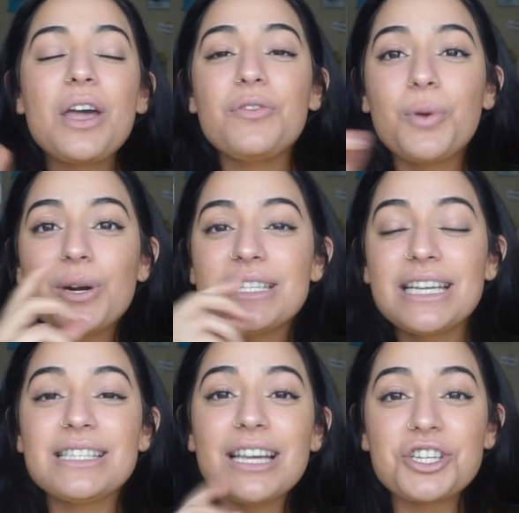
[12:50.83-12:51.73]
of course
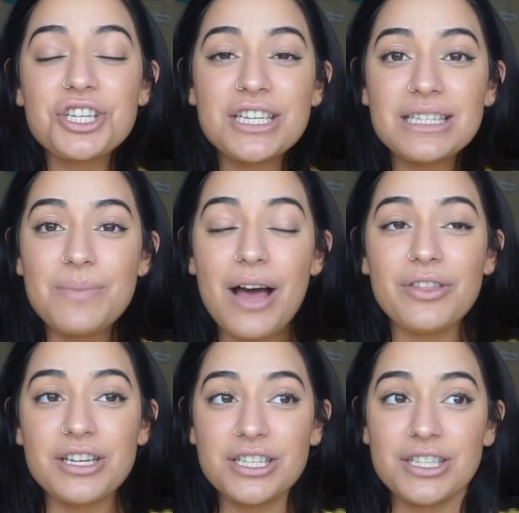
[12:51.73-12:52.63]
they suction his mouth
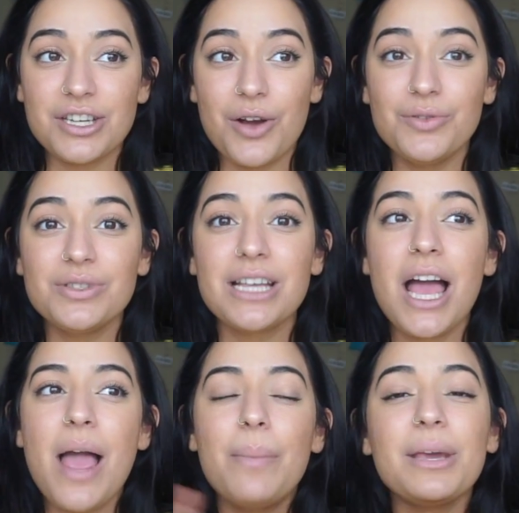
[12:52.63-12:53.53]
and his nose
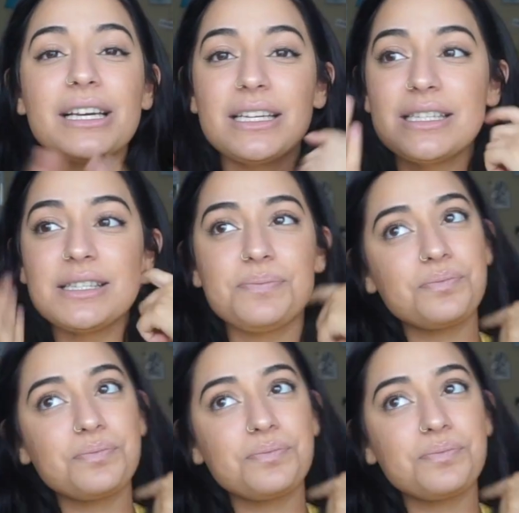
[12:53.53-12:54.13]
because